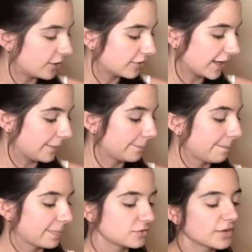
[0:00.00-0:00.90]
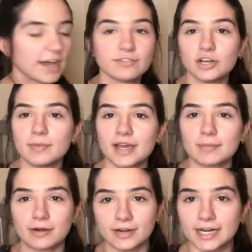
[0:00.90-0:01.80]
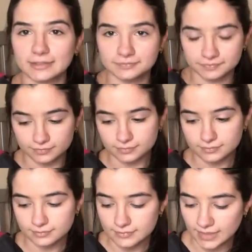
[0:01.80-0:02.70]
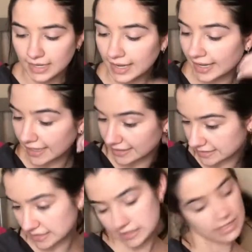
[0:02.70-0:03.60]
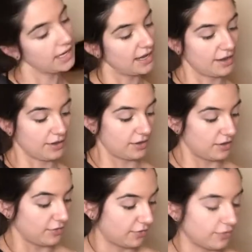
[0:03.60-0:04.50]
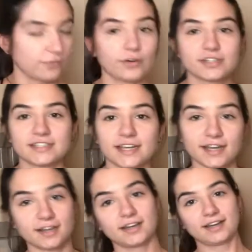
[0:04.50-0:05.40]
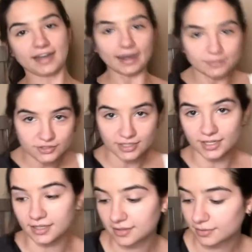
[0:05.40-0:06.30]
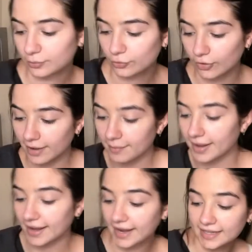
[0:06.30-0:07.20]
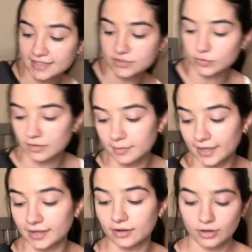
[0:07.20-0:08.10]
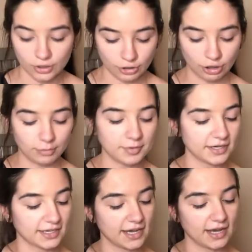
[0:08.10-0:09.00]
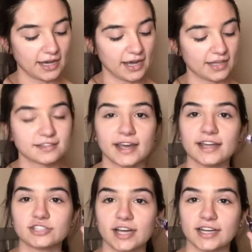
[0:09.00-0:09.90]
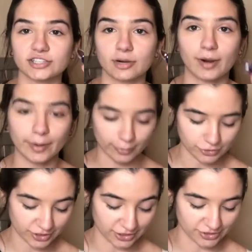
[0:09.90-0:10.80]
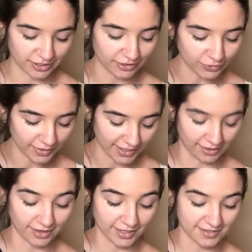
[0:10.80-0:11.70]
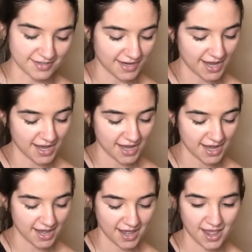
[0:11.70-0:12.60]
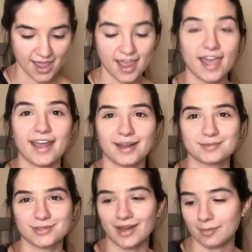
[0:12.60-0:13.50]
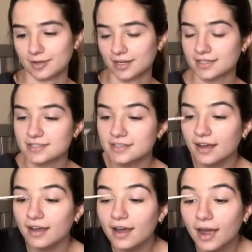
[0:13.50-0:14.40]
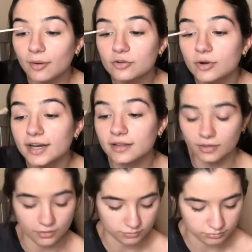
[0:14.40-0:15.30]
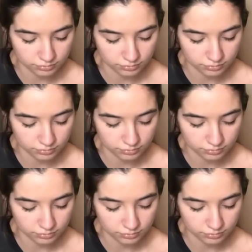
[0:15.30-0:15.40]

Okay, so I have no makeup on right now, and first thing, I'm just gonna prime my eyelids with my Urban Decay Anti-Aging Eyeshadow Primer Potion. I just got a new one. I got it in today, and I'm so happy because I was running low